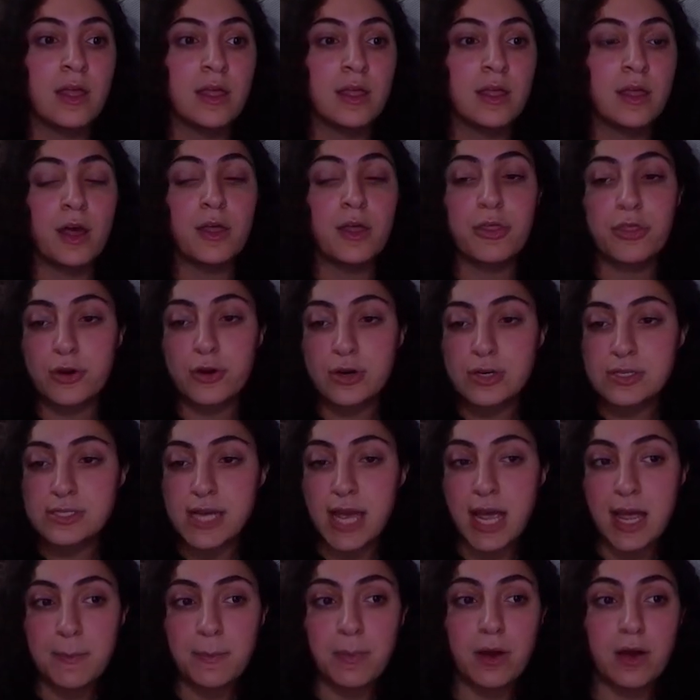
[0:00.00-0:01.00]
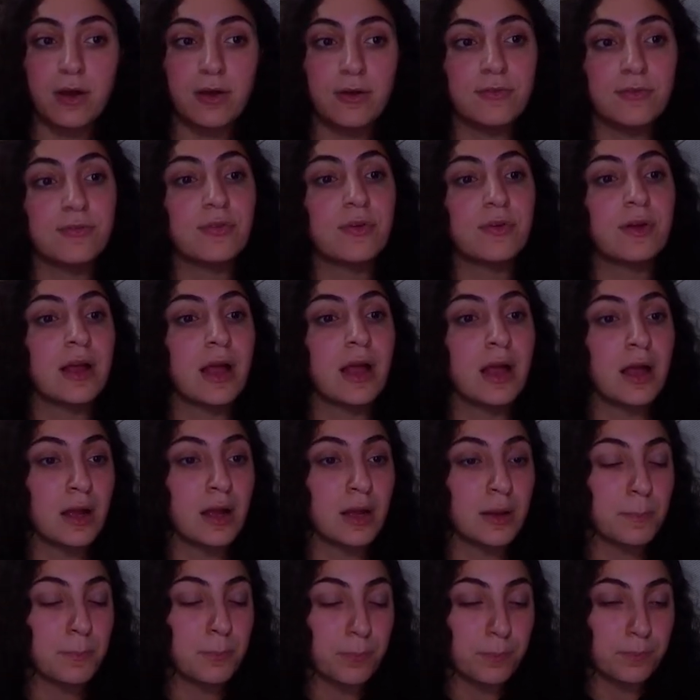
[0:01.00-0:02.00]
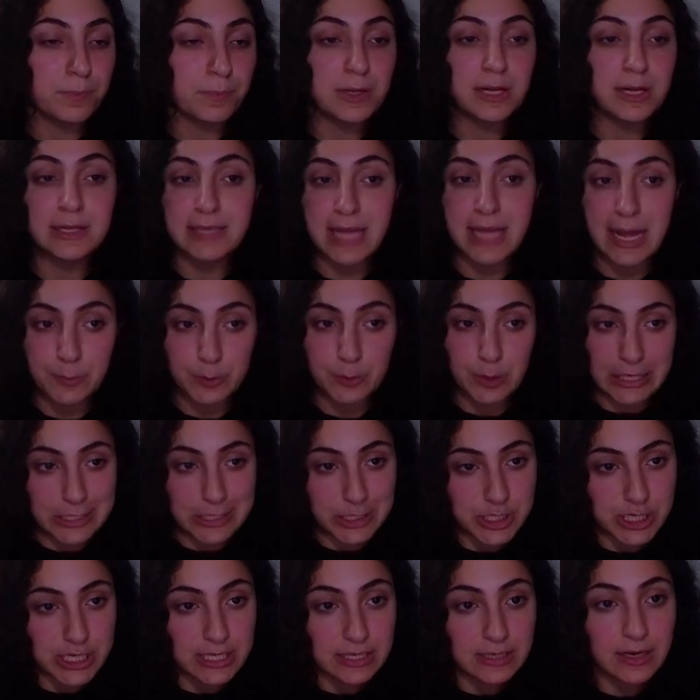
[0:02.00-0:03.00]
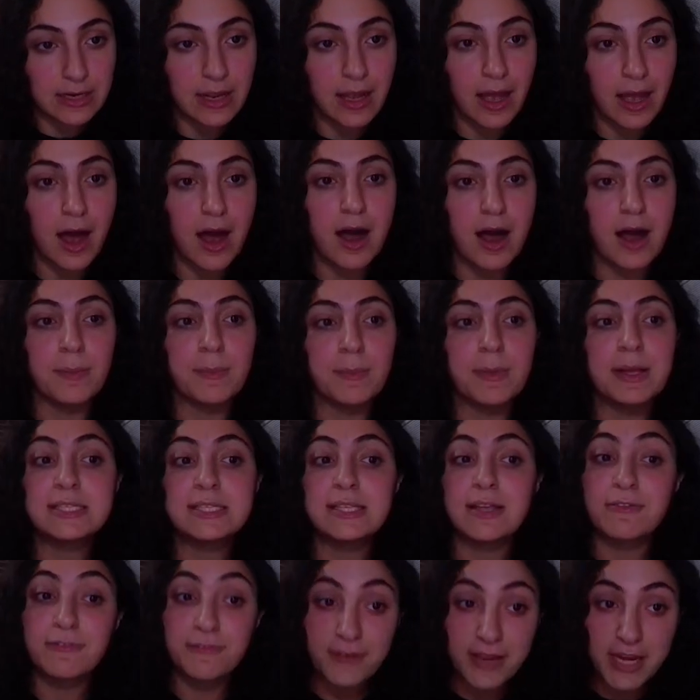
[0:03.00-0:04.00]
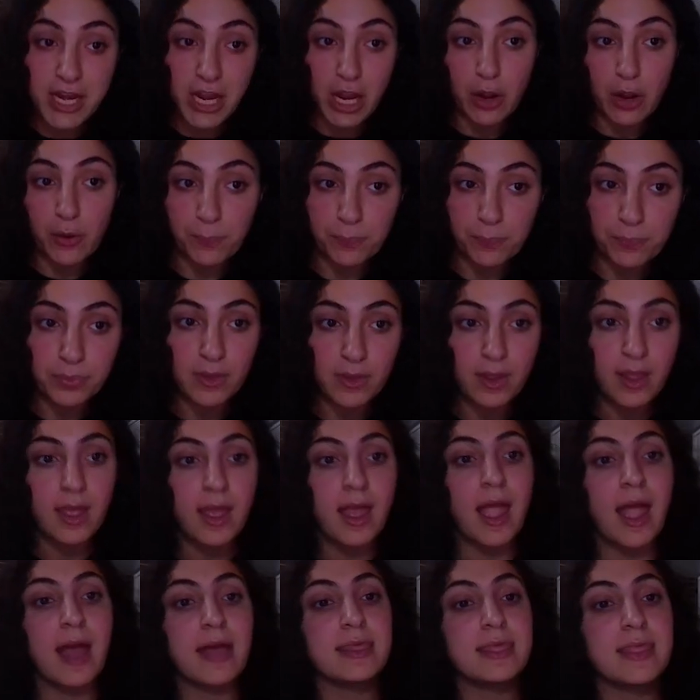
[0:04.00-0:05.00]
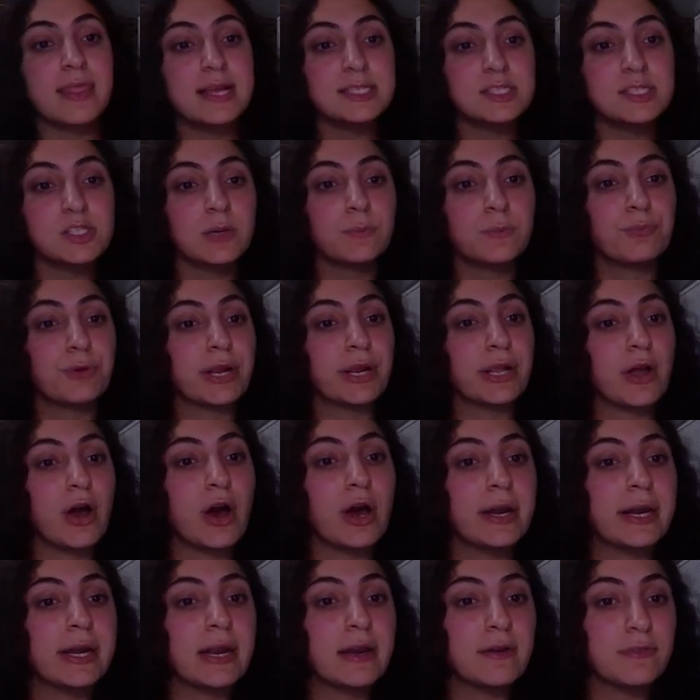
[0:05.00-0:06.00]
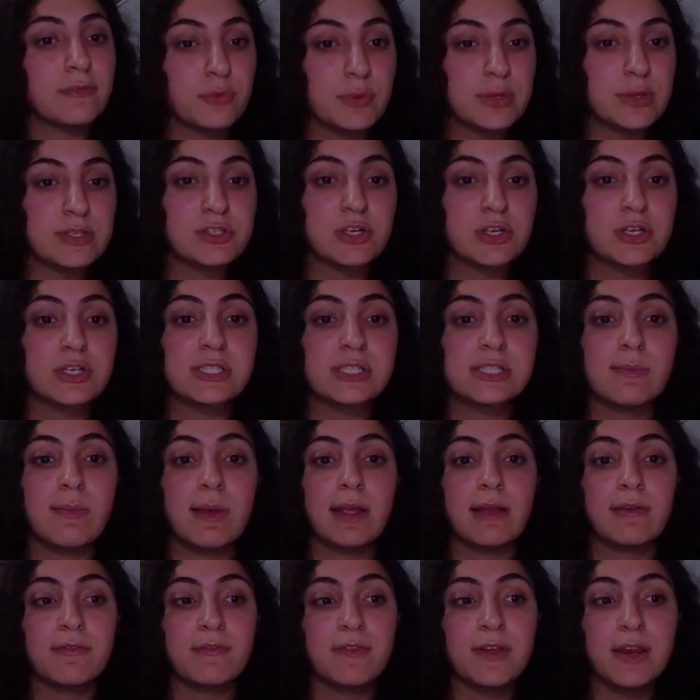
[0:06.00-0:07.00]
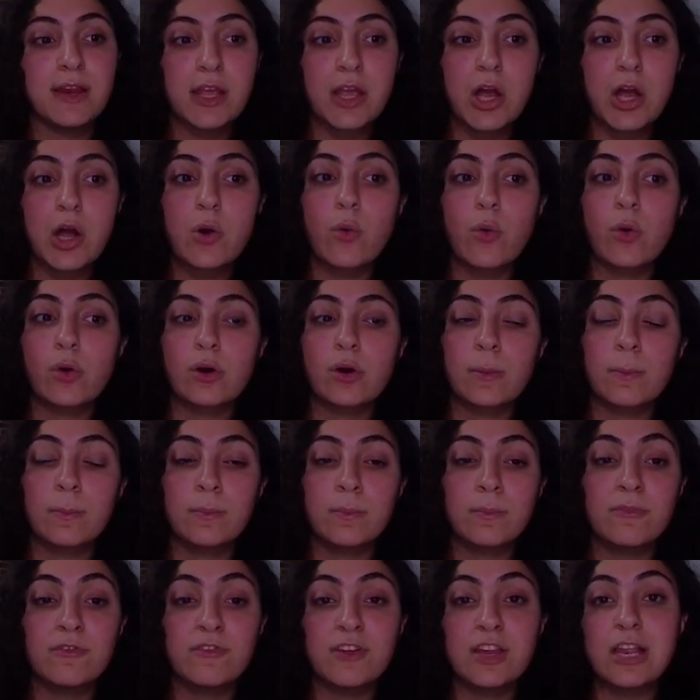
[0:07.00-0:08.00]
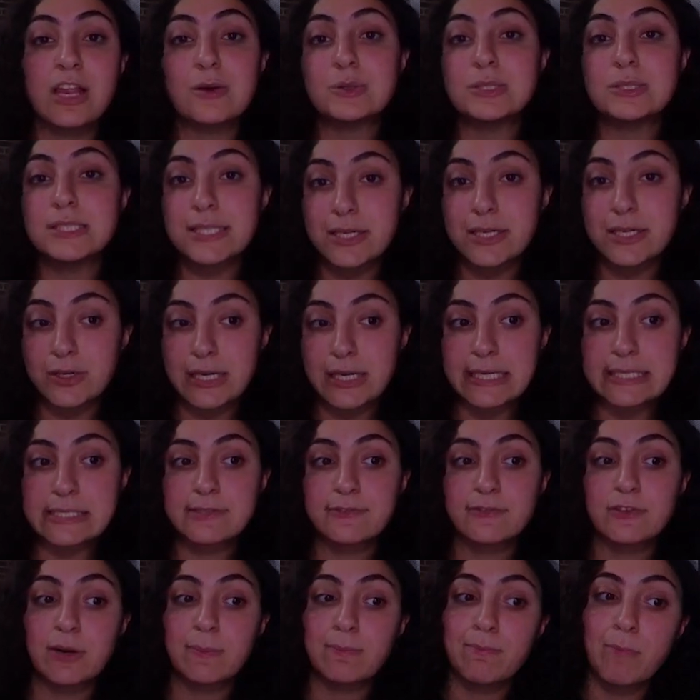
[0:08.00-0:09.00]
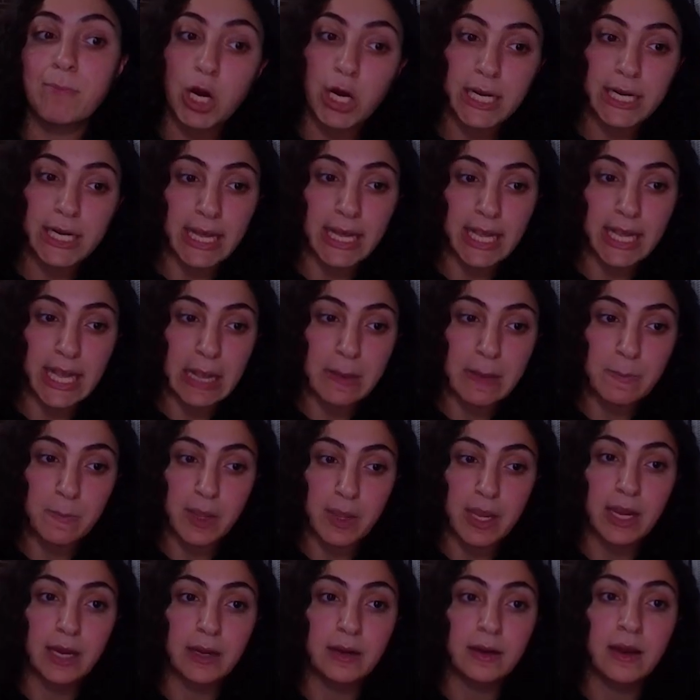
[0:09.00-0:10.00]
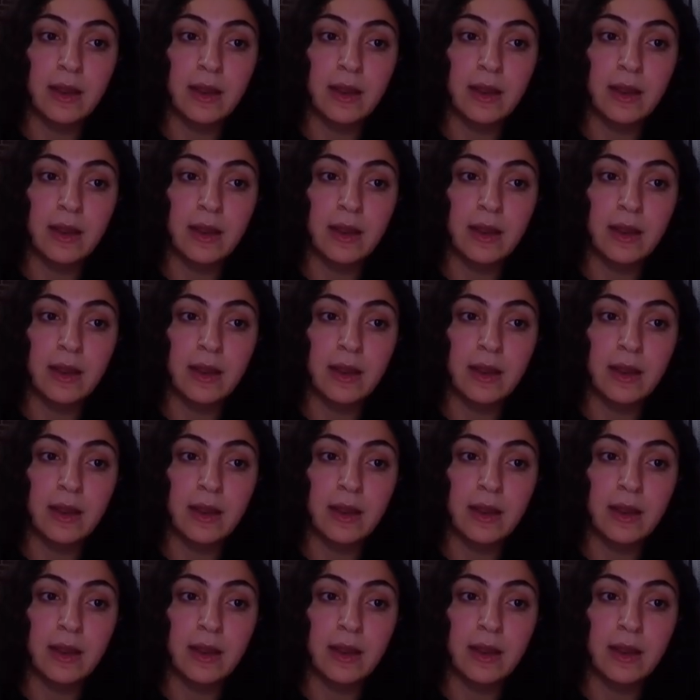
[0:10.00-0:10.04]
A third type of collaboration is a video. And this could bring on an influencer to make a video or a video series for a marketing campaign.